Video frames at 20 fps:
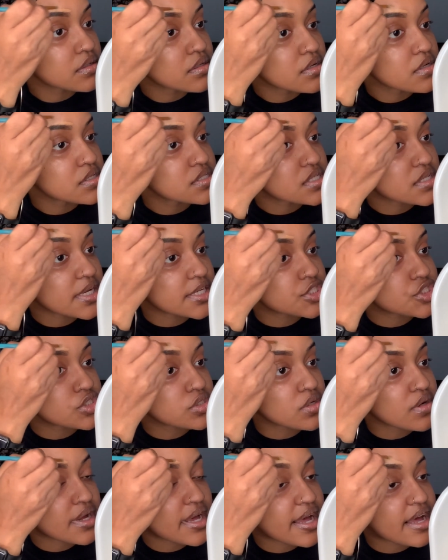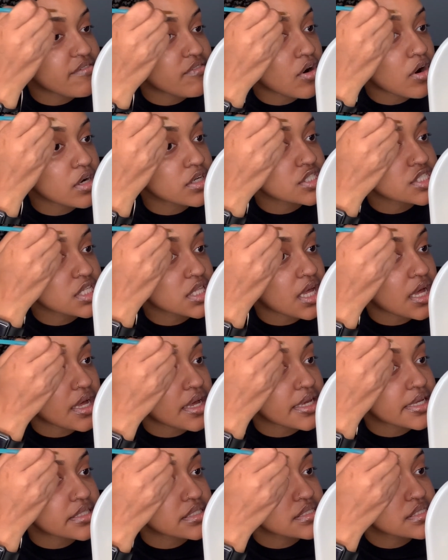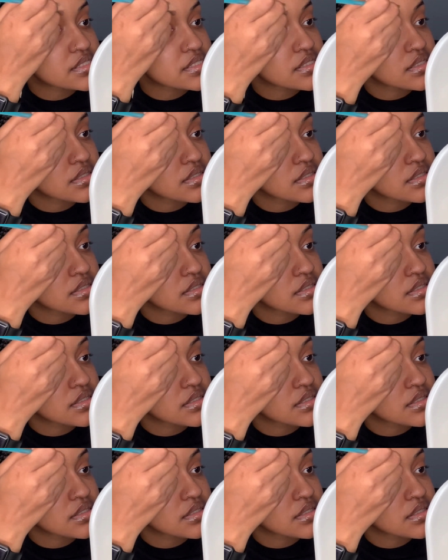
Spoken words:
so that you don't have harsh lines.